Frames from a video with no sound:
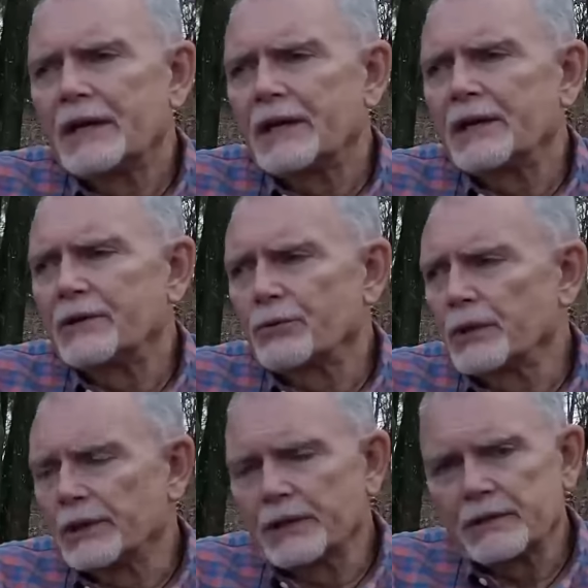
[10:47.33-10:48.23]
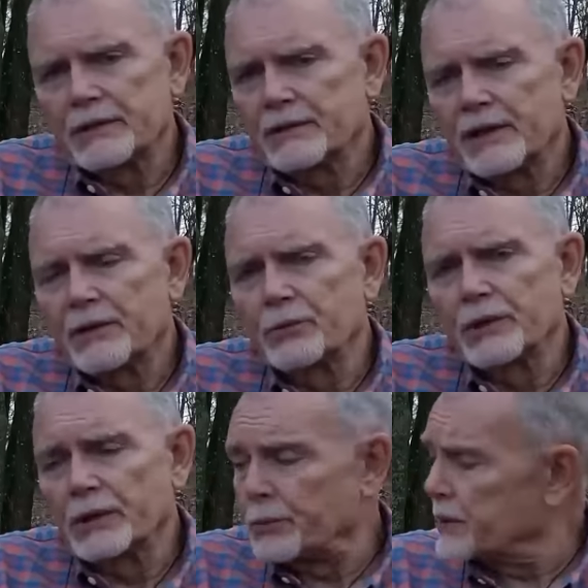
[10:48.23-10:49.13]
And really, I
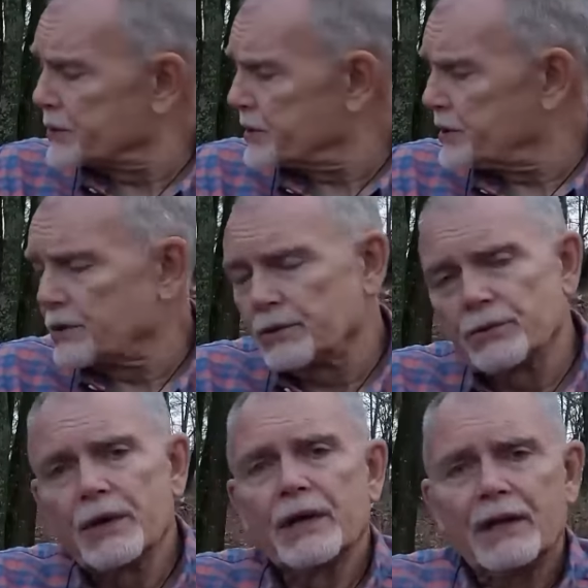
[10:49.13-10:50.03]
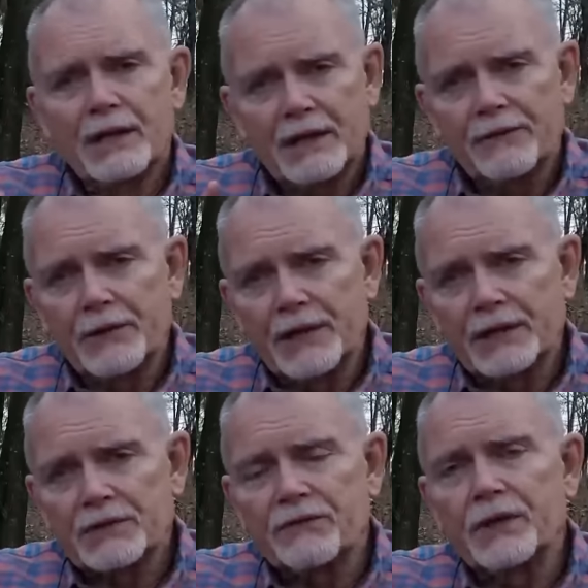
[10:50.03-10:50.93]
really will see you in the
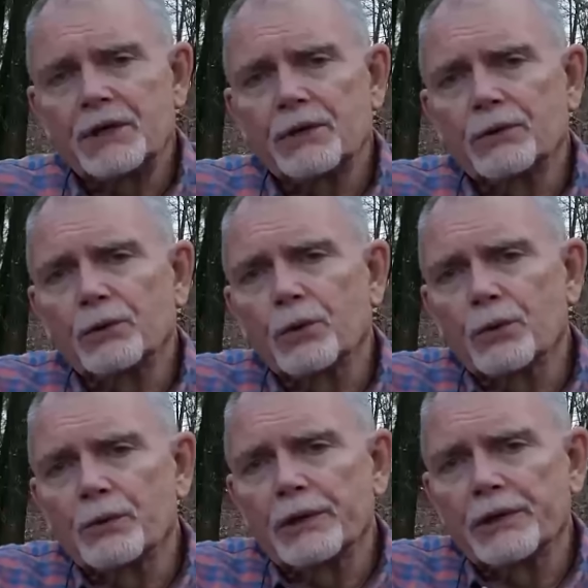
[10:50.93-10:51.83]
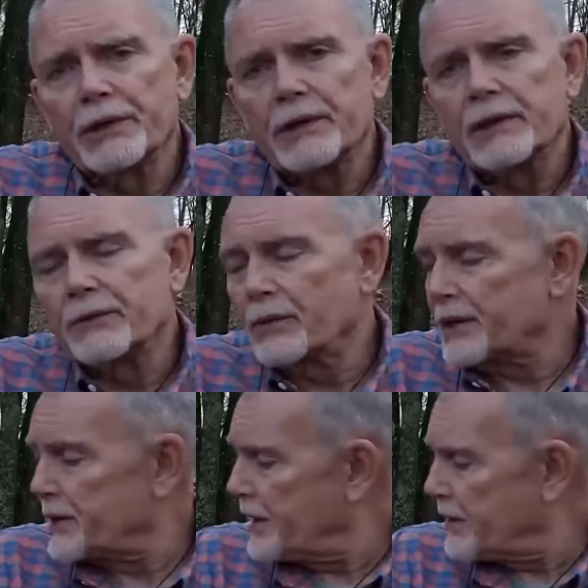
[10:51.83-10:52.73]
next video, Lord willing. And
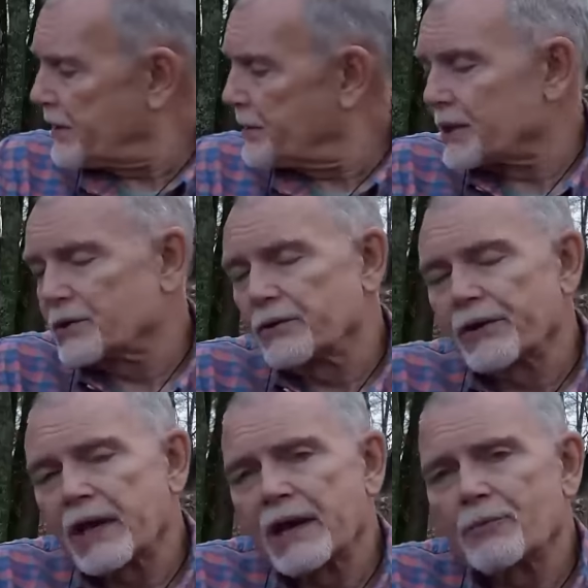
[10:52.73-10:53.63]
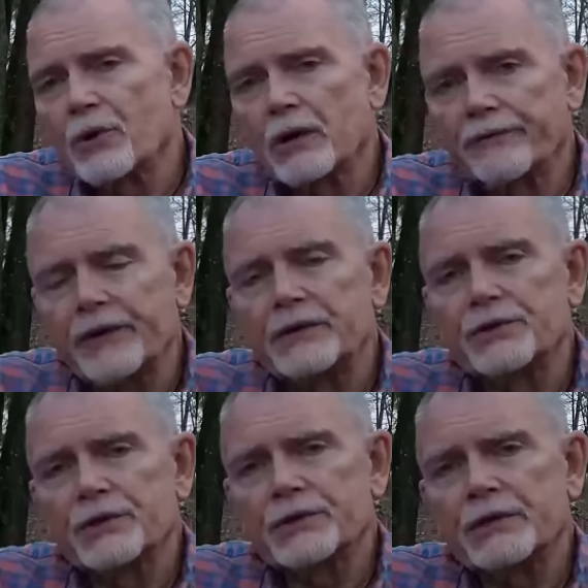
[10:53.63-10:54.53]
right now, I'm going to turn the camera off
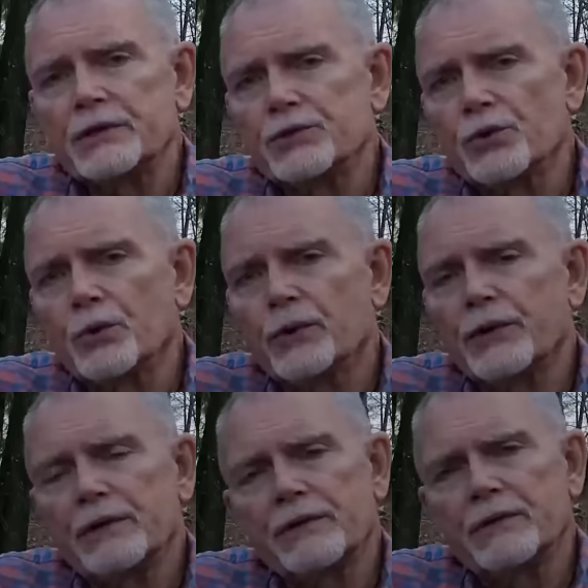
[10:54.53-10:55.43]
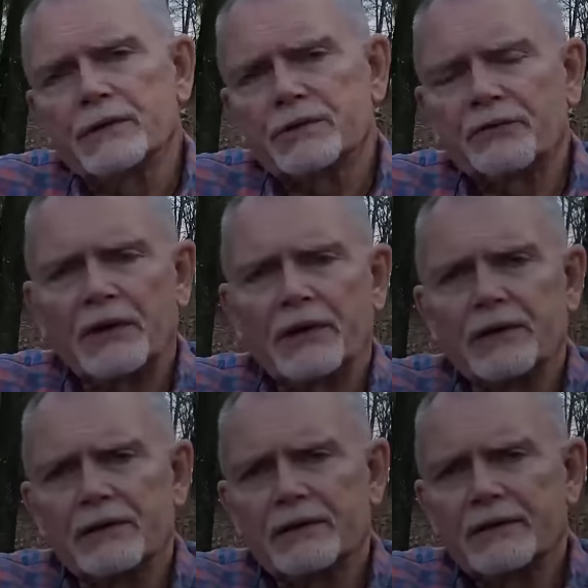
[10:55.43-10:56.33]
and just enjoy this
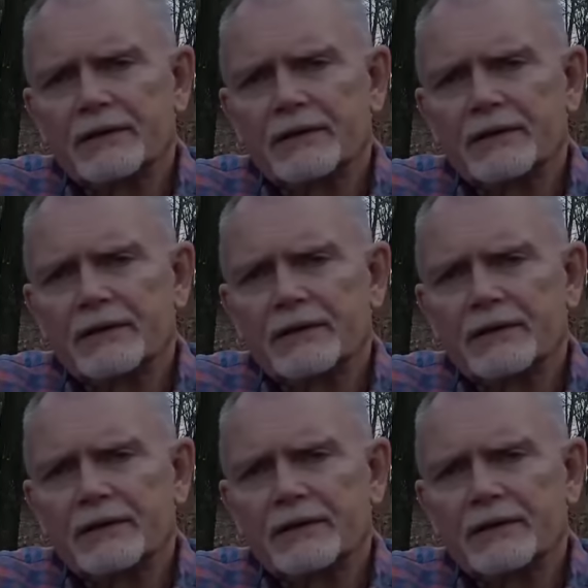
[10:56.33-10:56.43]
fire.